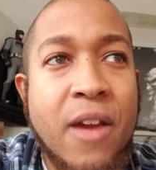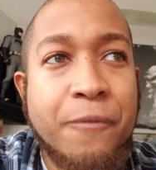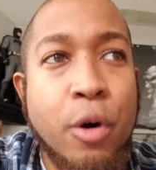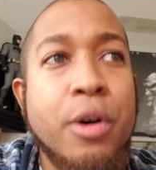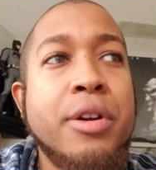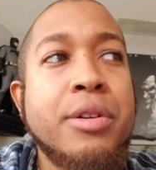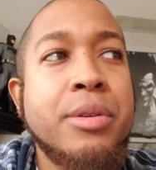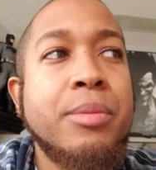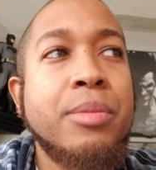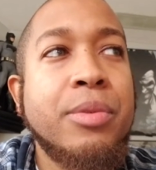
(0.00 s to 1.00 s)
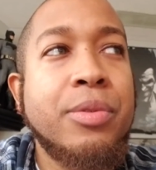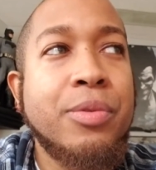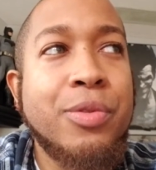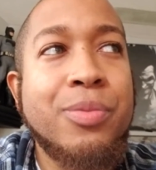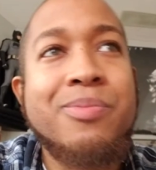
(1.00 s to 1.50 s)
for
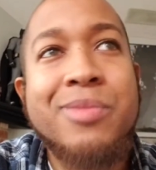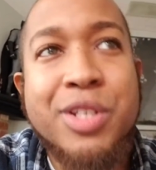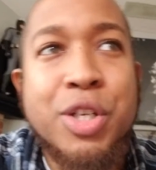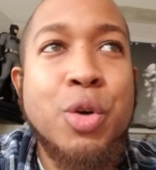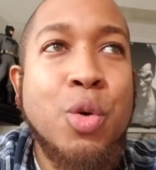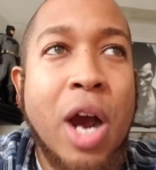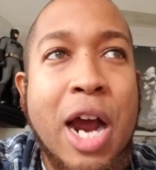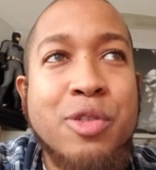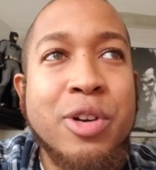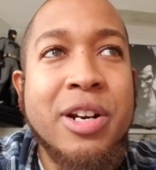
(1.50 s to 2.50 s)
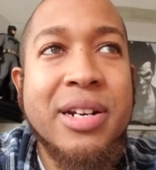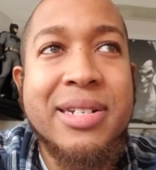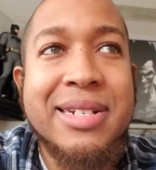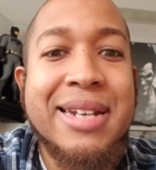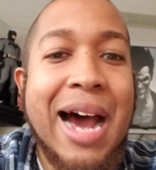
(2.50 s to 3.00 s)

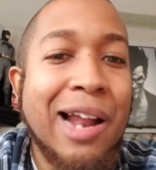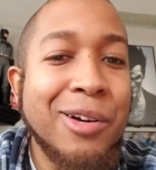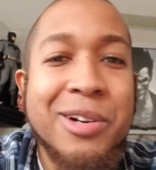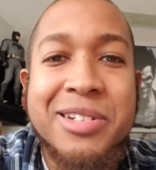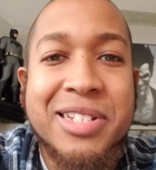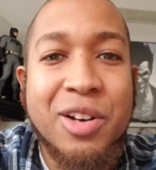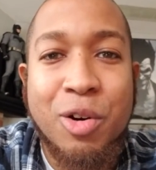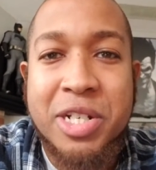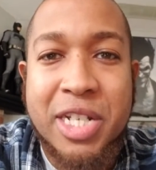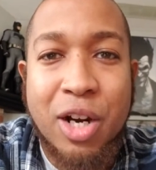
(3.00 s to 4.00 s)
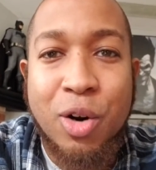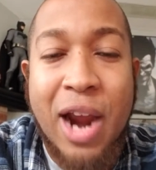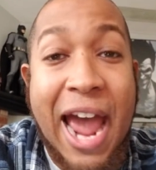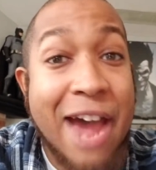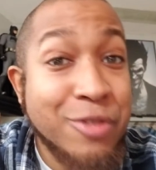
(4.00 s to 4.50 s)
$200 or
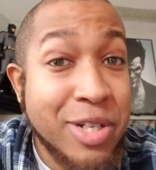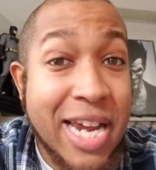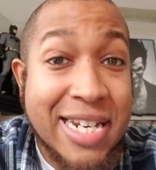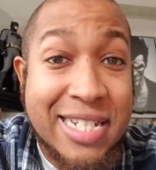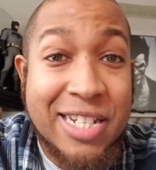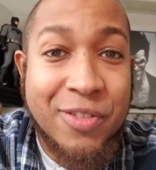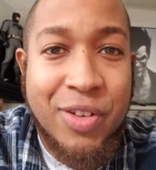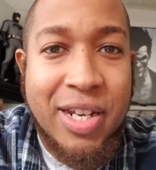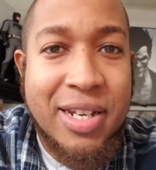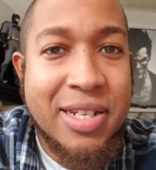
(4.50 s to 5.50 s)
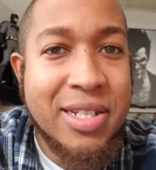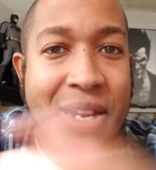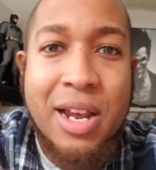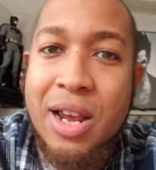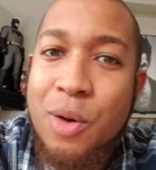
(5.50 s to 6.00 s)
so after taxes and fees,
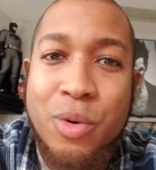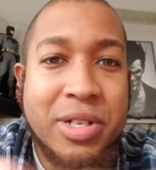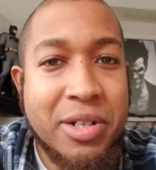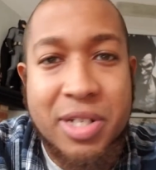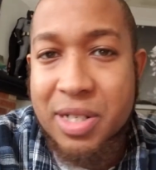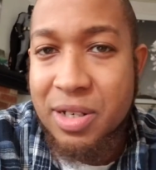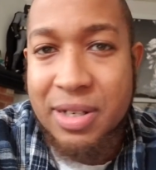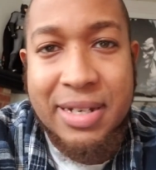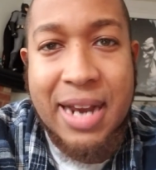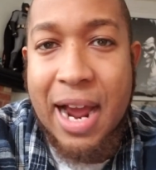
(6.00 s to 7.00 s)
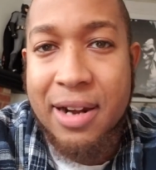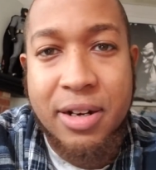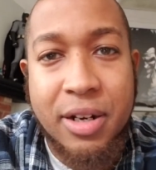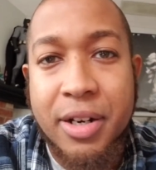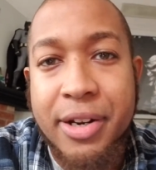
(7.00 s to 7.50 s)
which is not
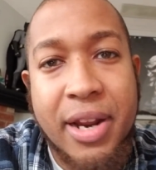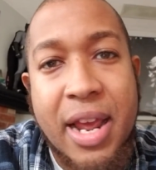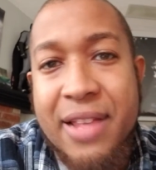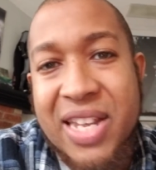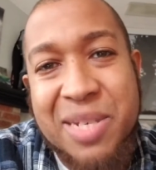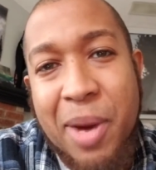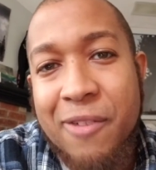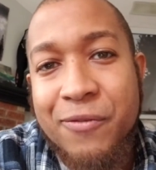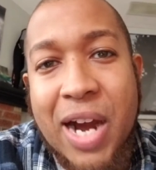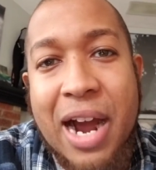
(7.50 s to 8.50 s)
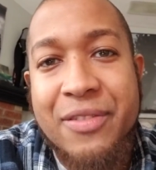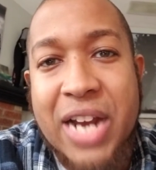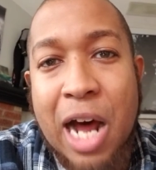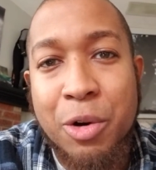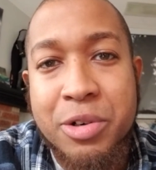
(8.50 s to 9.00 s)
good. That's about
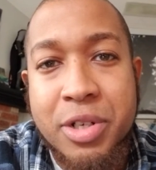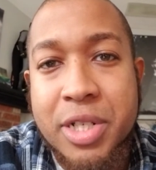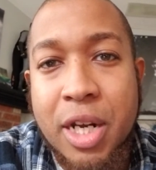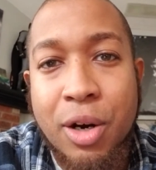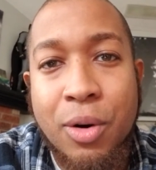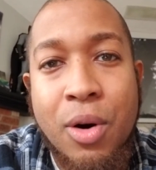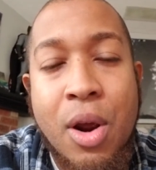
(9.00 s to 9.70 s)
$5 or so,